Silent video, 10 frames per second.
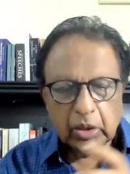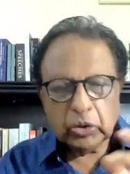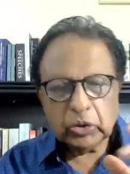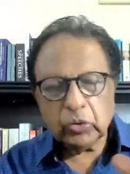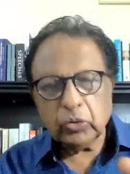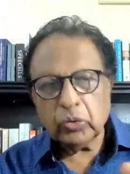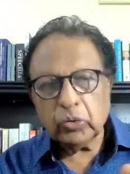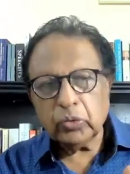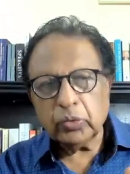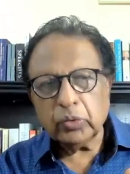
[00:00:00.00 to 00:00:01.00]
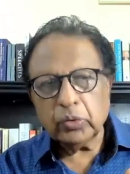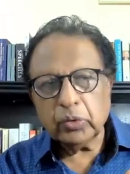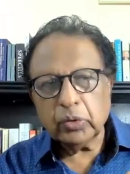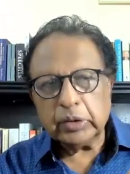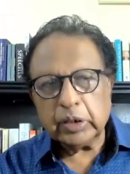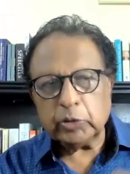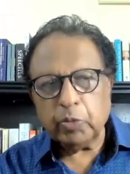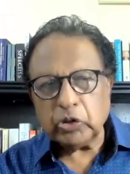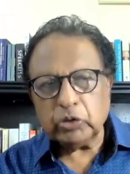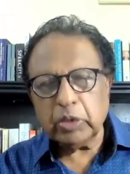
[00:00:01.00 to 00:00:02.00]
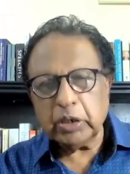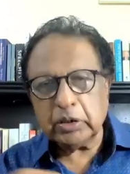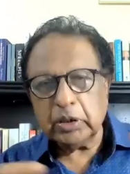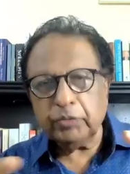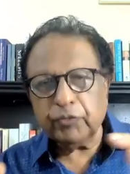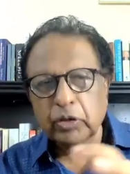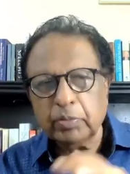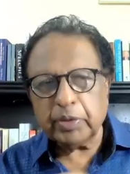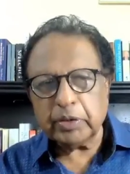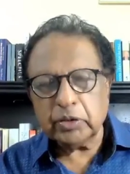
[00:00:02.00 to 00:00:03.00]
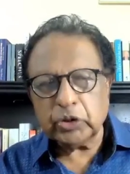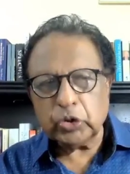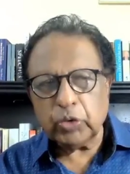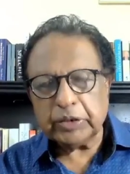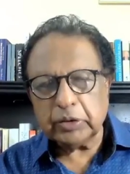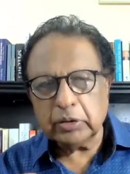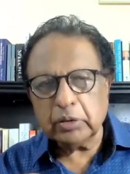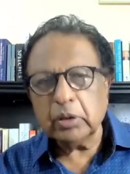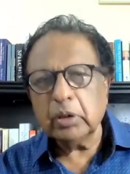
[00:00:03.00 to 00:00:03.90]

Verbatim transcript: So the responsibility for the present situation,